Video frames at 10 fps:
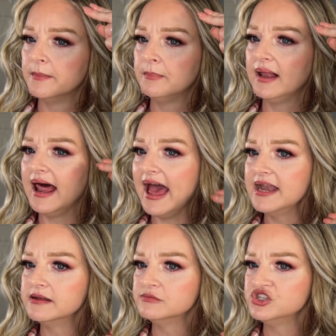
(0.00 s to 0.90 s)

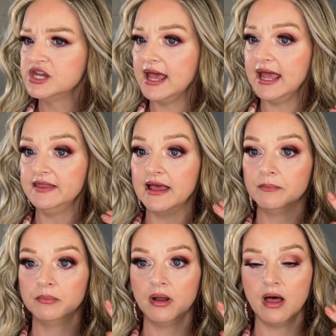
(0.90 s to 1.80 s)
platinum shade,
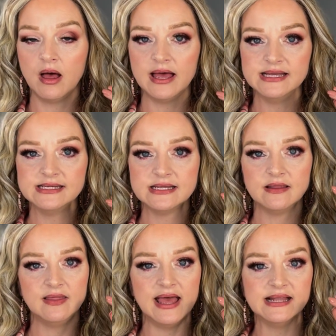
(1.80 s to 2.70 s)
that blonde
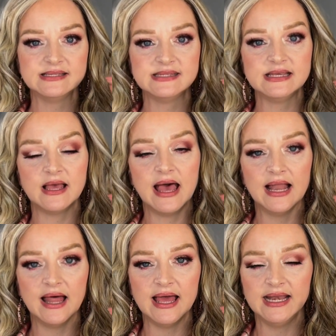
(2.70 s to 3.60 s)
that's
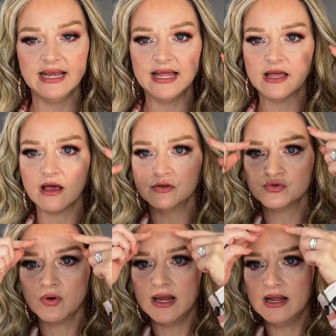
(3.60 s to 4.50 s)
highlighted. It goes
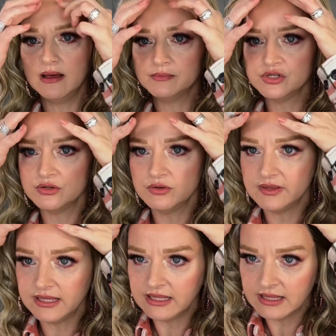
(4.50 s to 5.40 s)
right up to
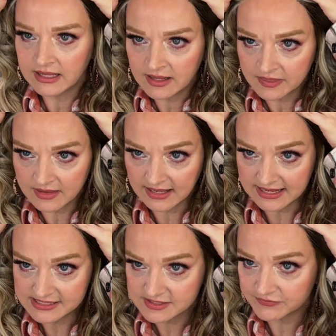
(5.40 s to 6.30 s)
the
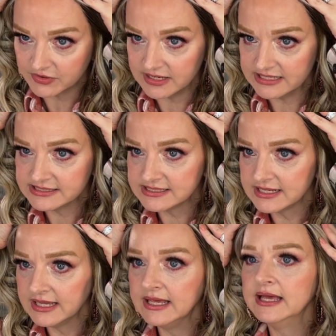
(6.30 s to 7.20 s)
lace front.
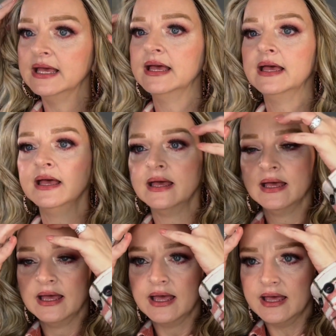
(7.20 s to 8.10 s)

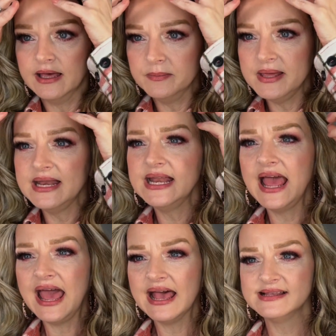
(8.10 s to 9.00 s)
And it
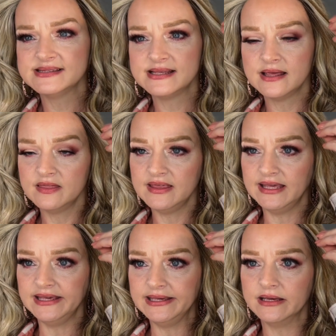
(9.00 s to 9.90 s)
has
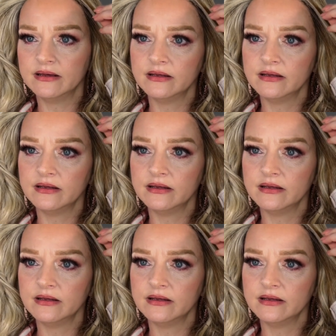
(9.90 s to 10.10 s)
the